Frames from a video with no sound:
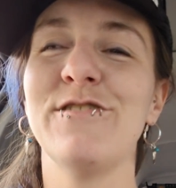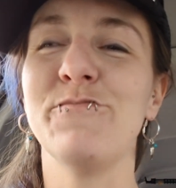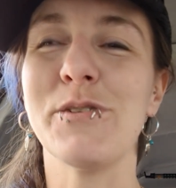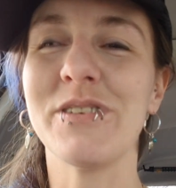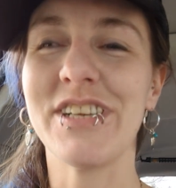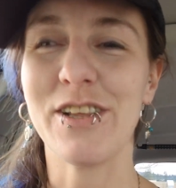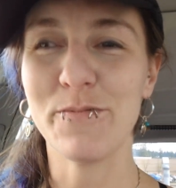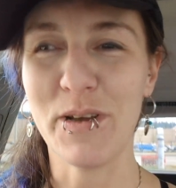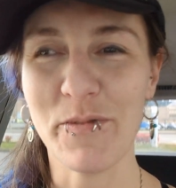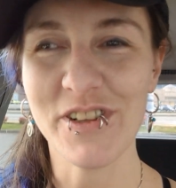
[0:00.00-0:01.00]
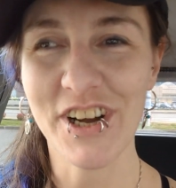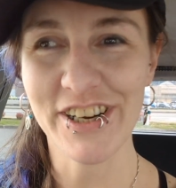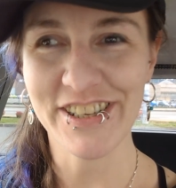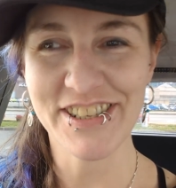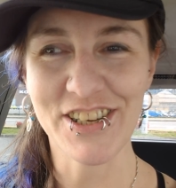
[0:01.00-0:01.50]
most other people
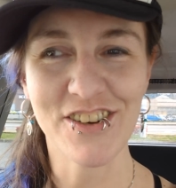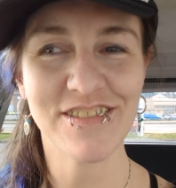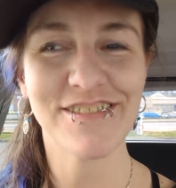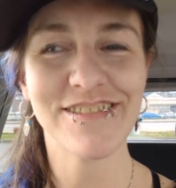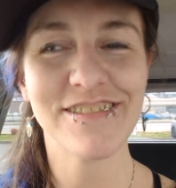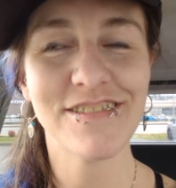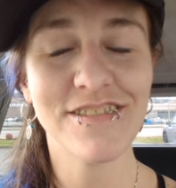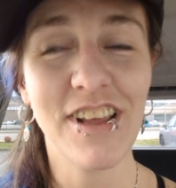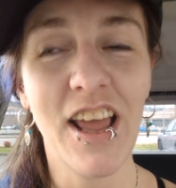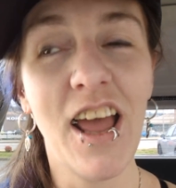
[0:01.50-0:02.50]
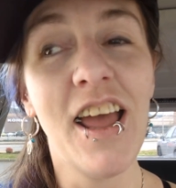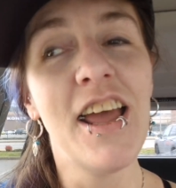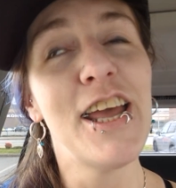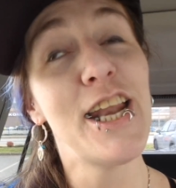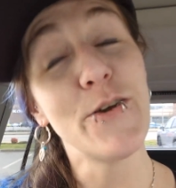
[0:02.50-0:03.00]
are. So
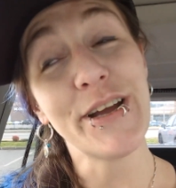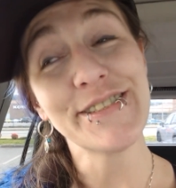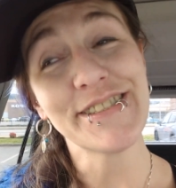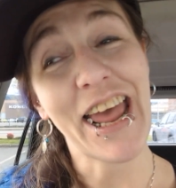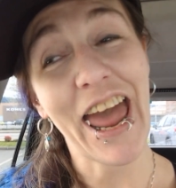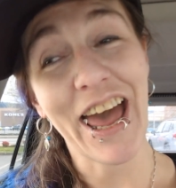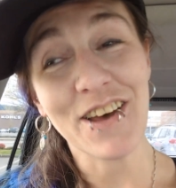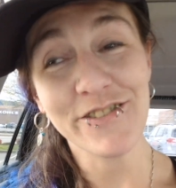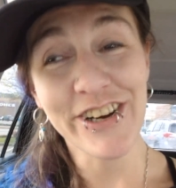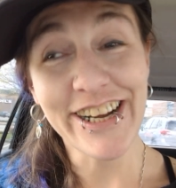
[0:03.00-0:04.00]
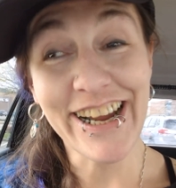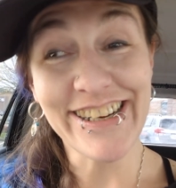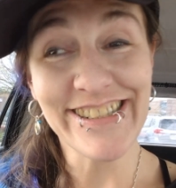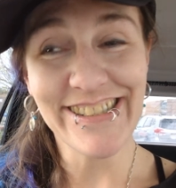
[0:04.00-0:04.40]
anyway, have a great day.